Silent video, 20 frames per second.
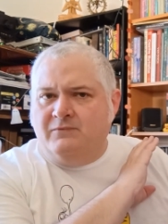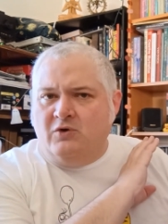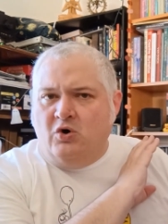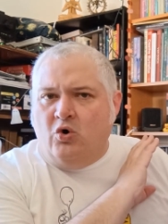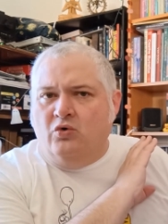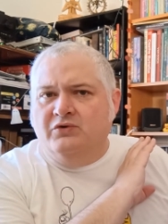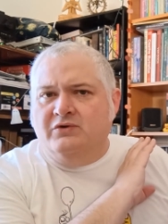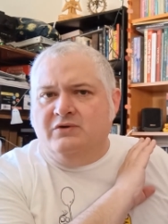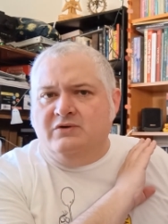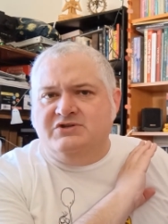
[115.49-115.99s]

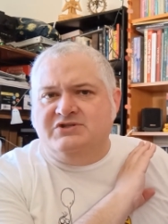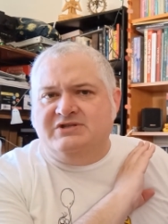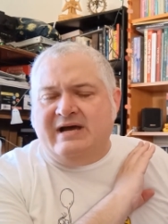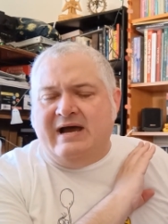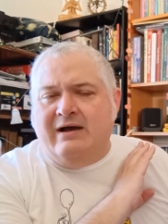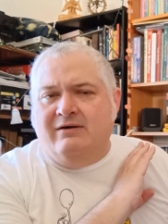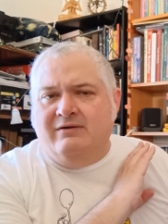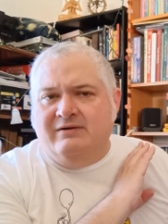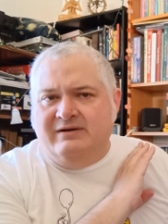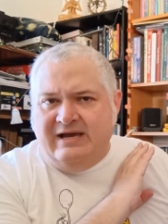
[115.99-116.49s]
older
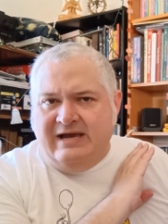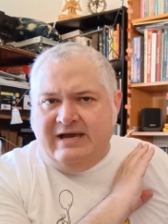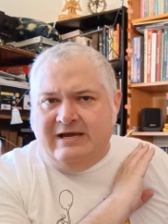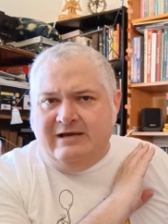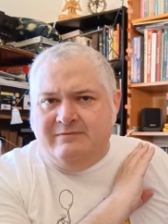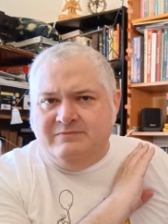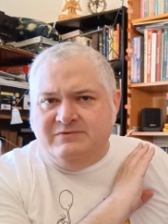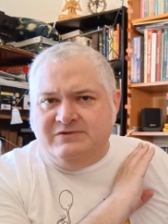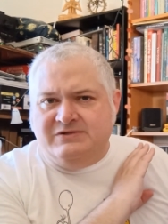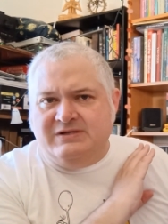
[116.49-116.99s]
style
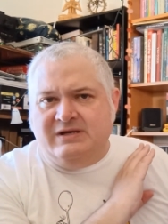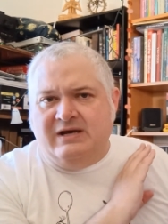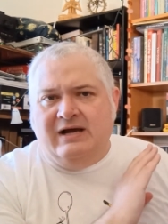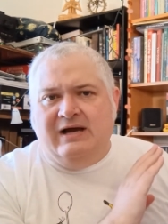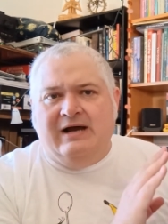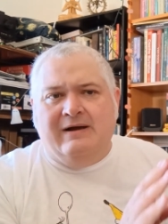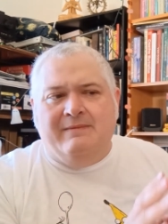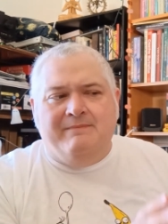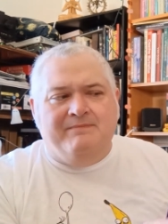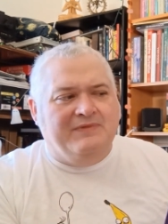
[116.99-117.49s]
games.
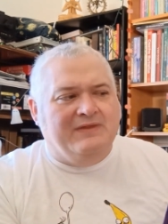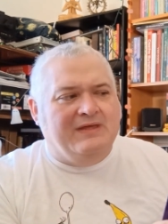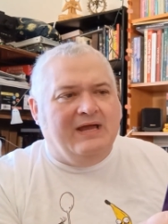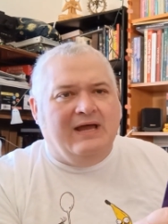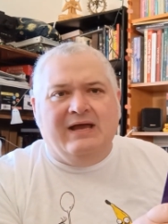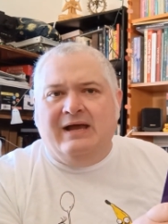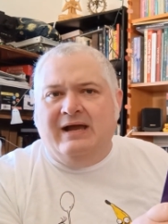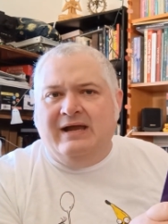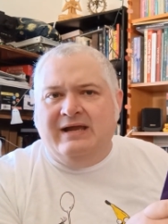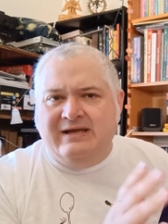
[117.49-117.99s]

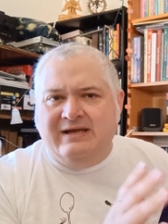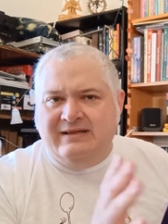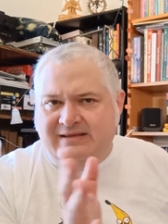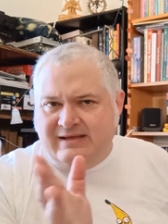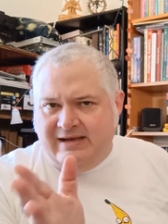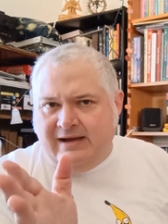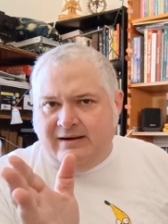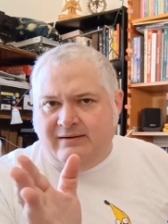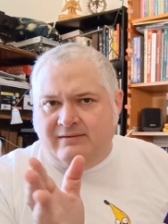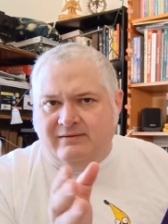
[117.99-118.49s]
I get
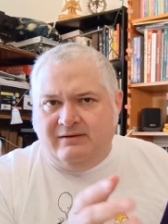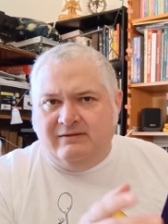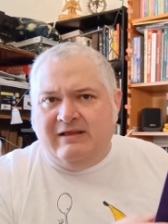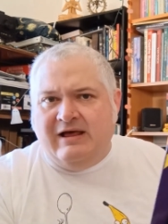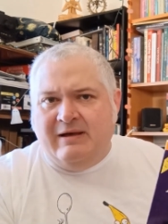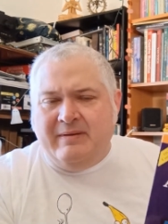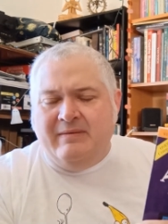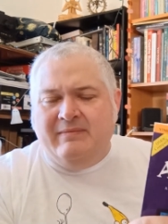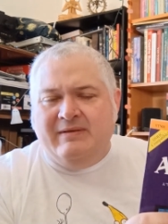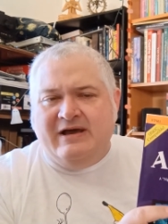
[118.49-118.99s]
that. A
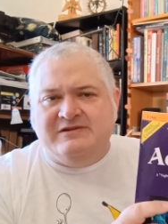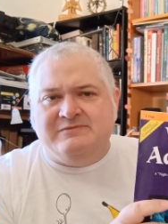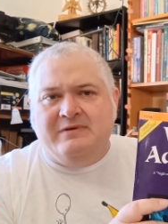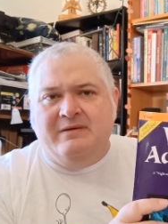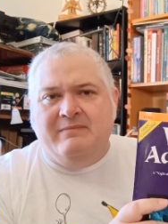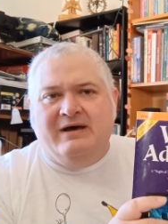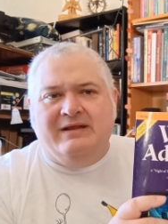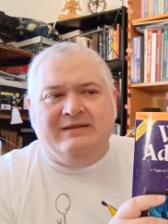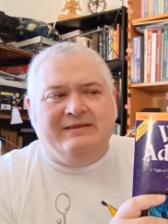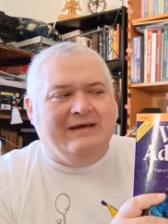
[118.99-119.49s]
lot of people ask me
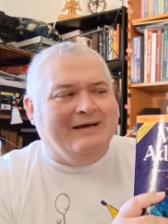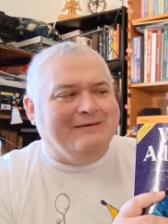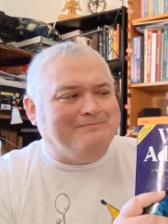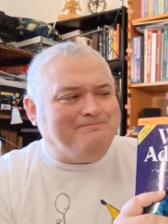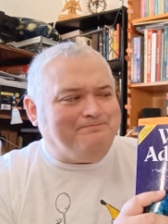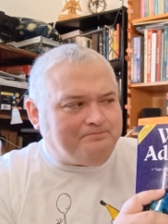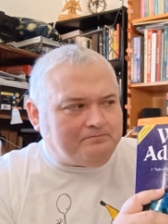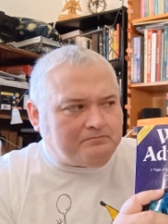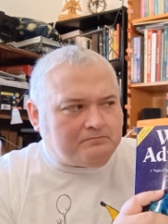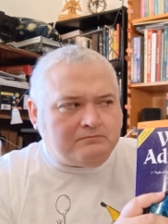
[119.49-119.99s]
about that.
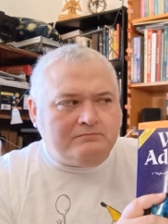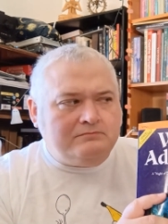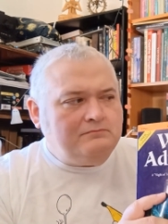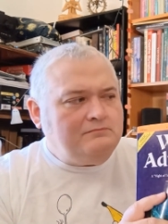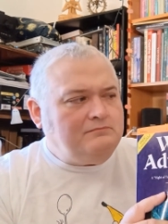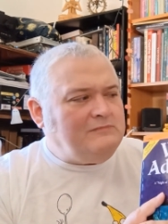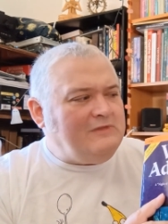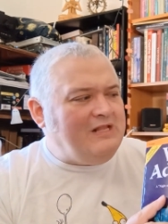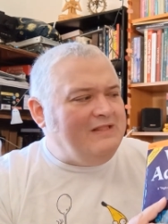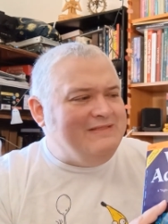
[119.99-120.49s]

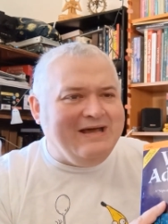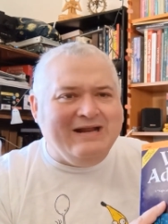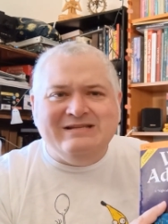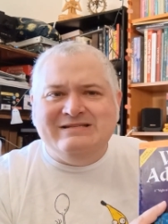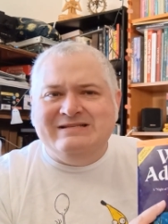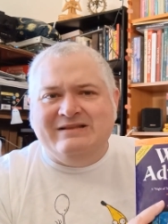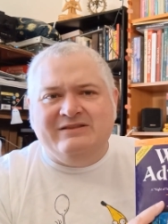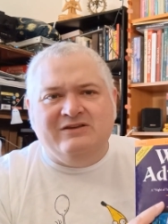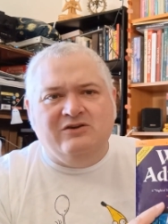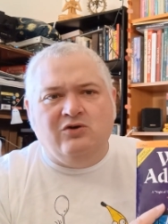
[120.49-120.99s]
That is
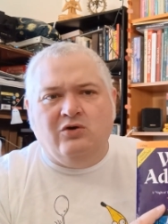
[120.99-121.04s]
not the